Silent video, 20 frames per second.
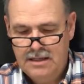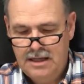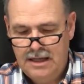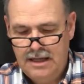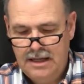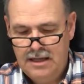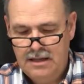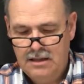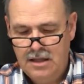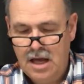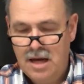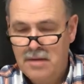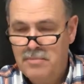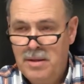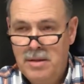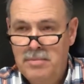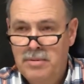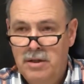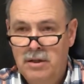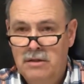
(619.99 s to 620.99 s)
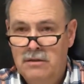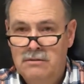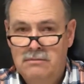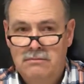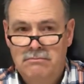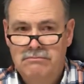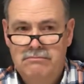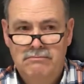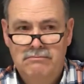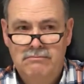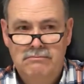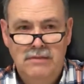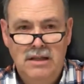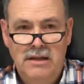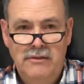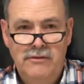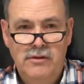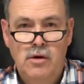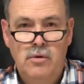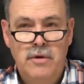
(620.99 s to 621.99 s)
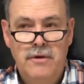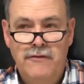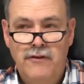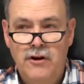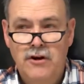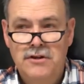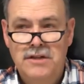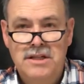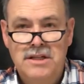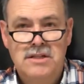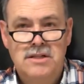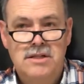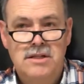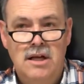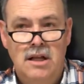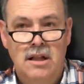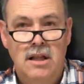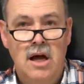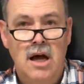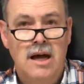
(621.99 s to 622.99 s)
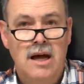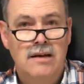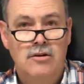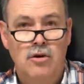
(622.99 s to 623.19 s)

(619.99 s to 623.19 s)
A lot of people, even though we've heard this a lot,